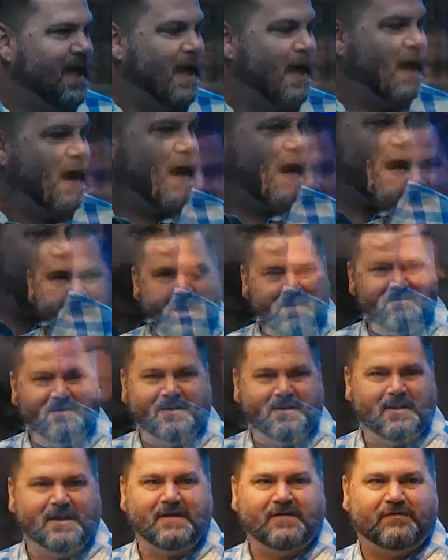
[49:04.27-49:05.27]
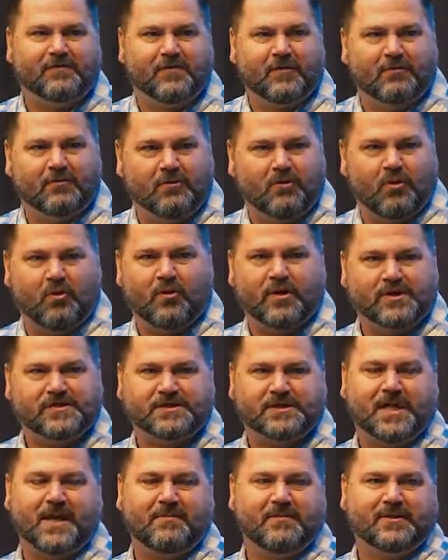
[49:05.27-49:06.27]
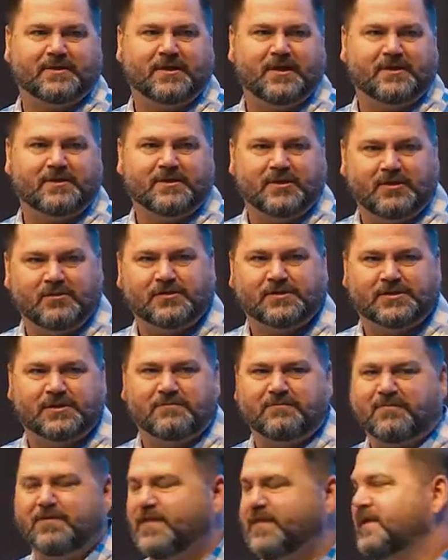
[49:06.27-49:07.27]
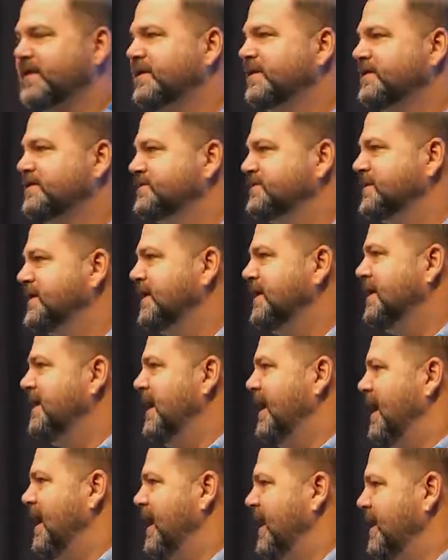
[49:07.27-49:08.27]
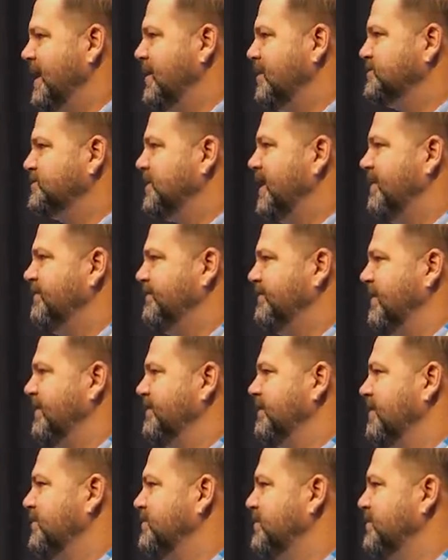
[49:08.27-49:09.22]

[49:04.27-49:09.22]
Uh, I believe the Lord is coming to do some things. Uh, and here's what I felt there,